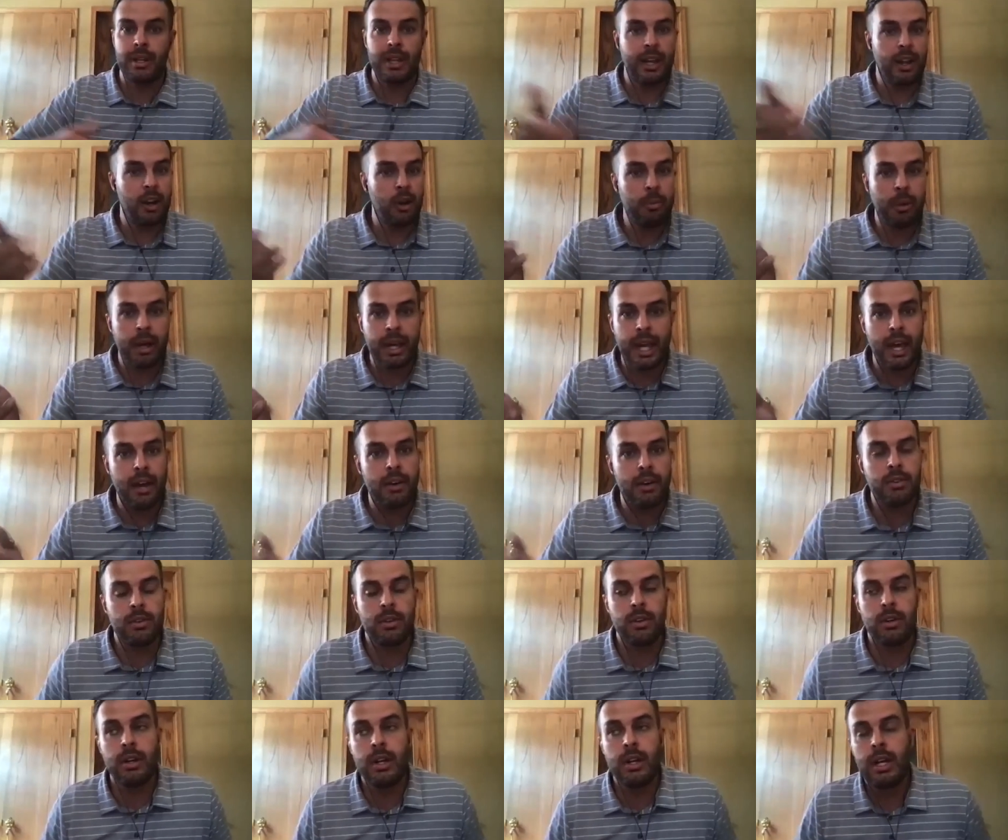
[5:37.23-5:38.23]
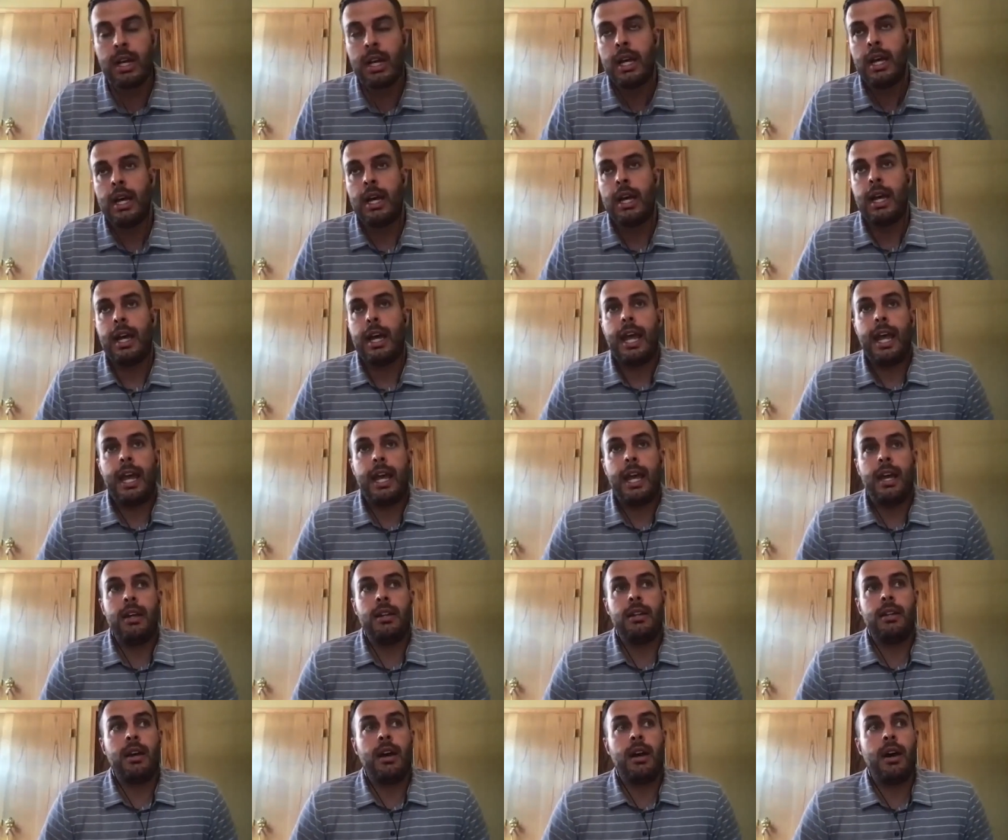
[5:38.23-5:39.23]
get on my calendar.
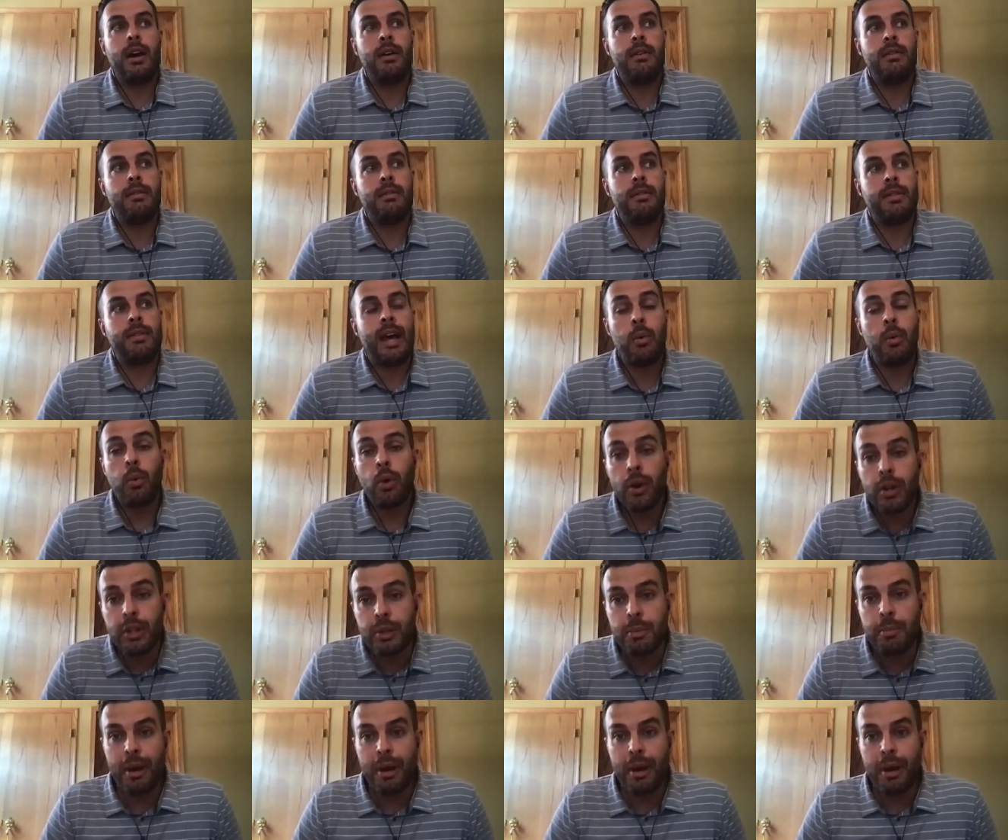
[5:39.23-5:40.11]
And uh, that worked